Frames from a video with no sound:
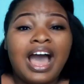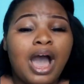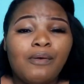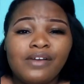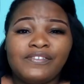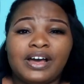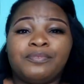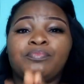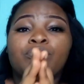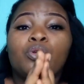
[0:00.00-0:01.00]

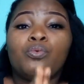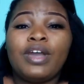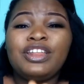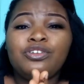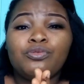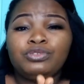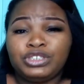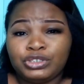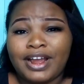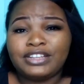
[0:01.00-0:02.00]
However, when you
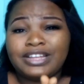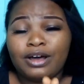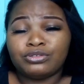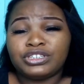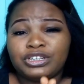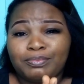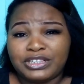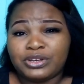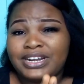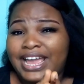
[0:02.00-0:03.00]
try out a
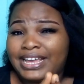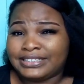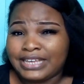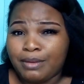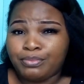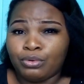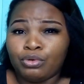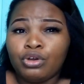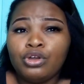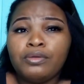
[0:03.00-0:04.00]
particular example,